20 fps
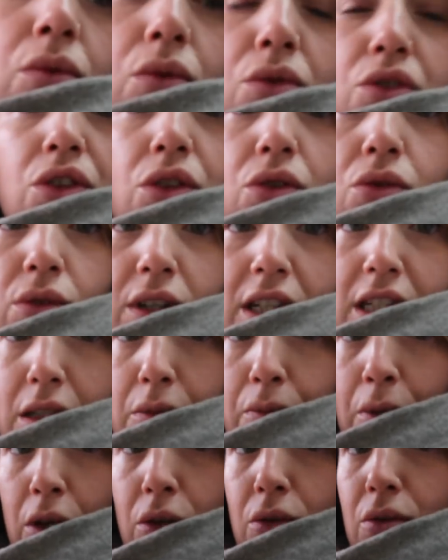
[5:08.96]
what do you call it,
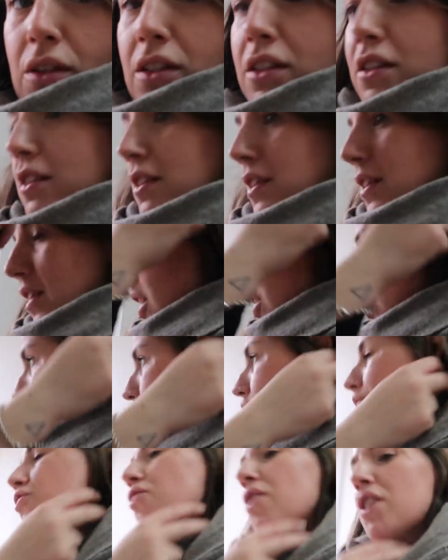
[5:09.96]
spokes? And
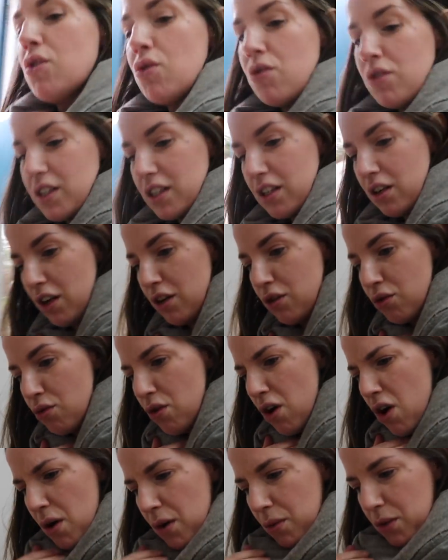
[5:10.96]
after I ordered it, I
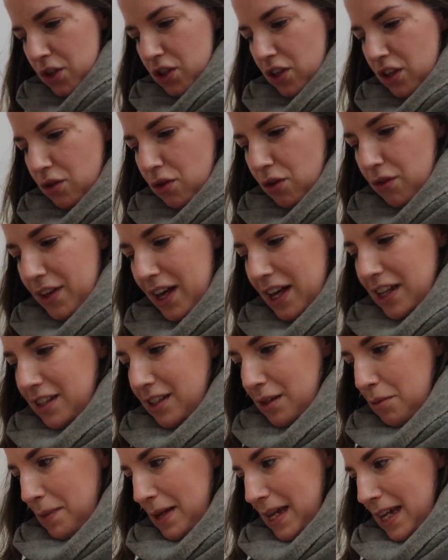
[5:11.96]
thought, oh, I wish I'd got that as
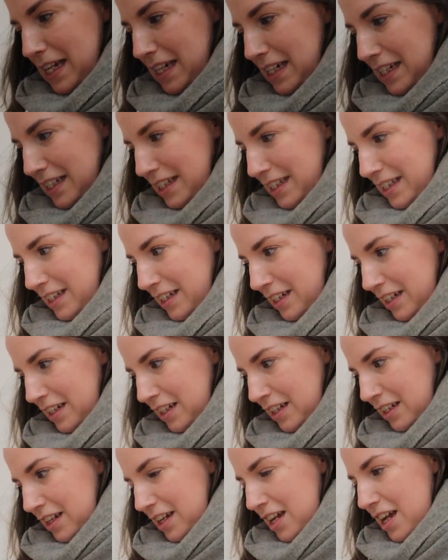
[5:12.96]
the base.
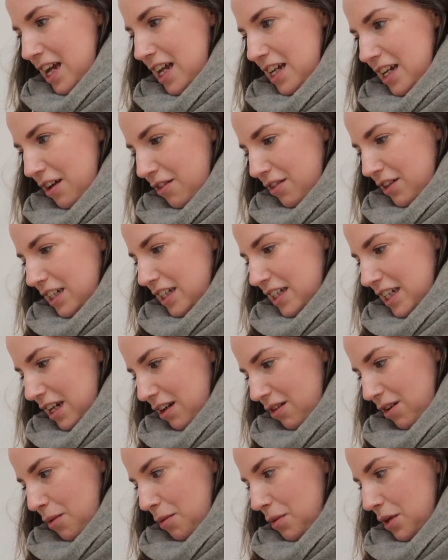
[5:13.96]
And now that it's
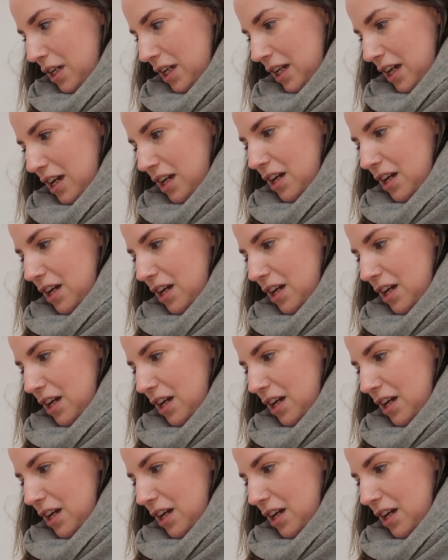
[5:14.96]
here and I'm looking